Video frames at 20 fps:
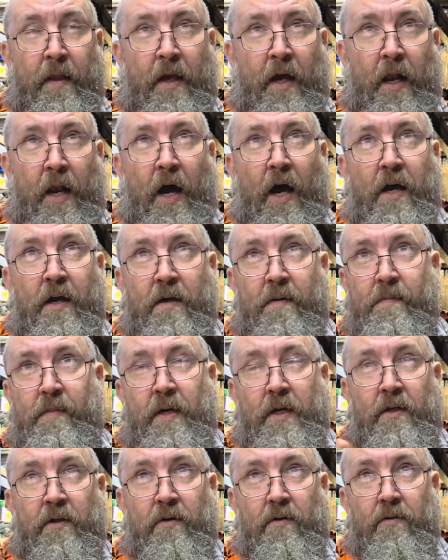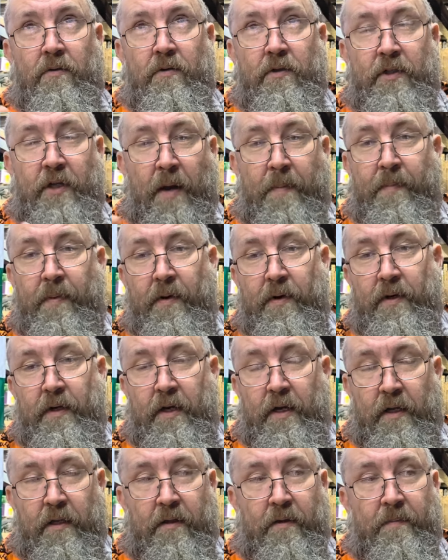allowing me to
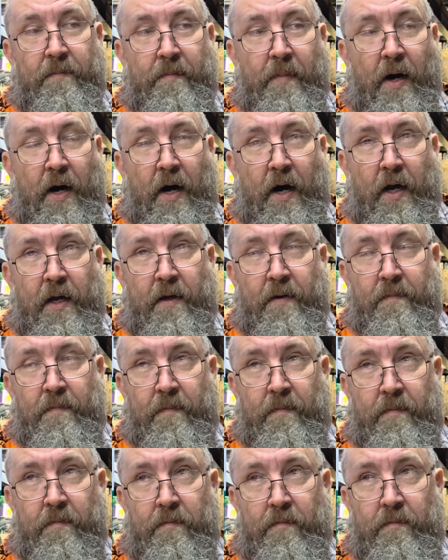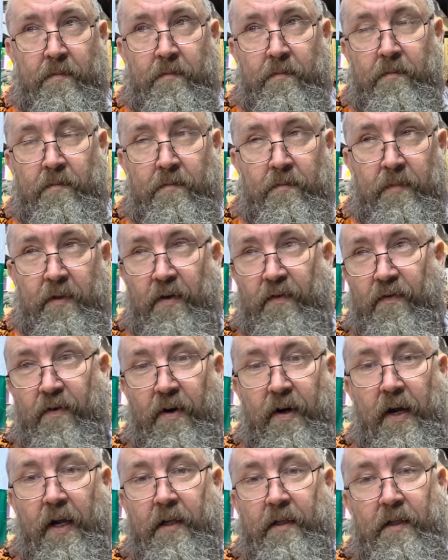separate my
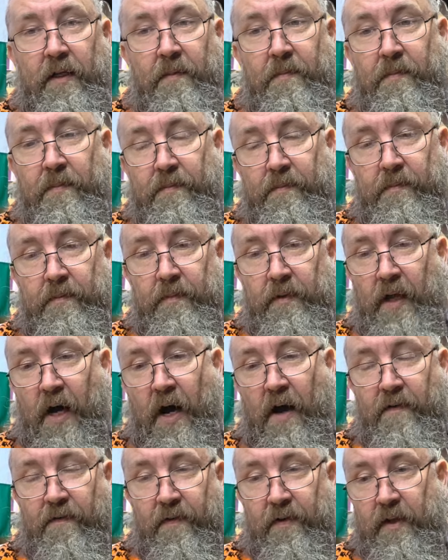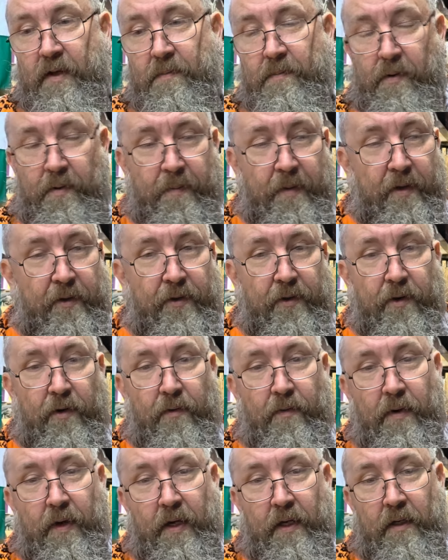different knife and implement
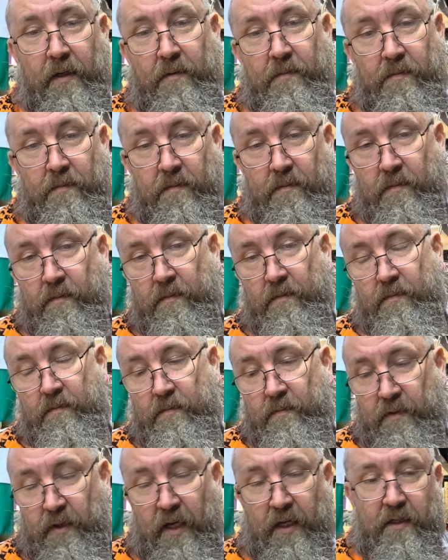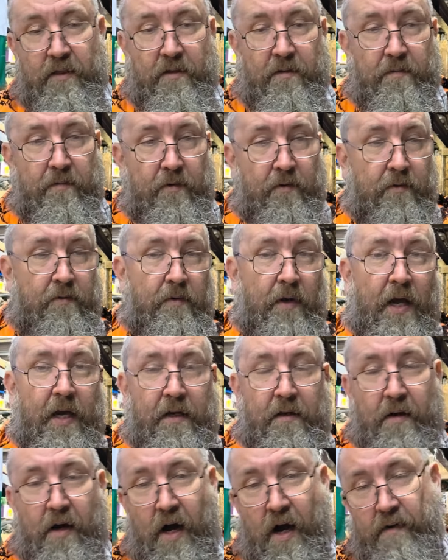throwing things,
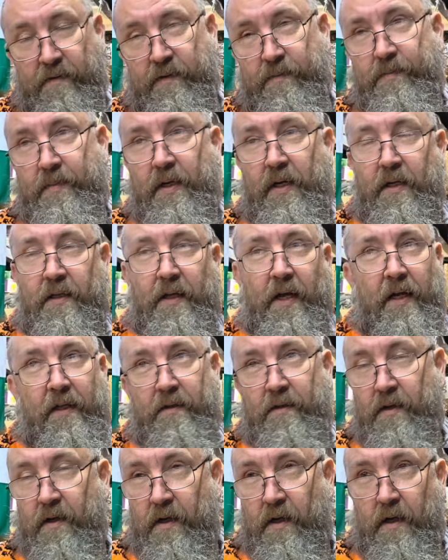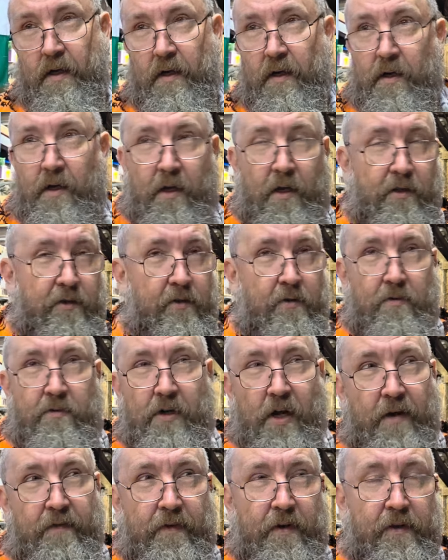like half spin and
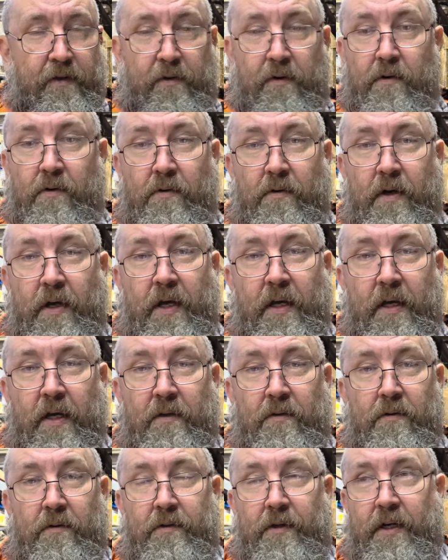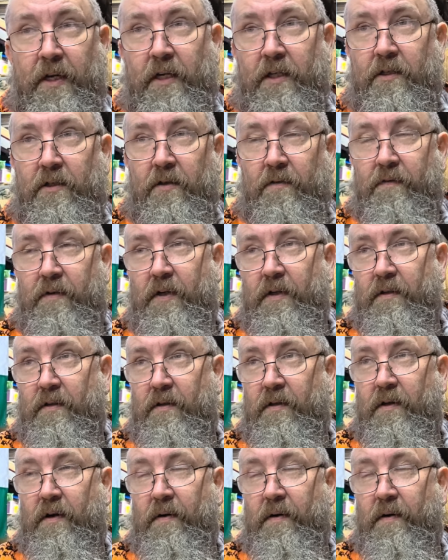screwdriver throwing and all the rest of it,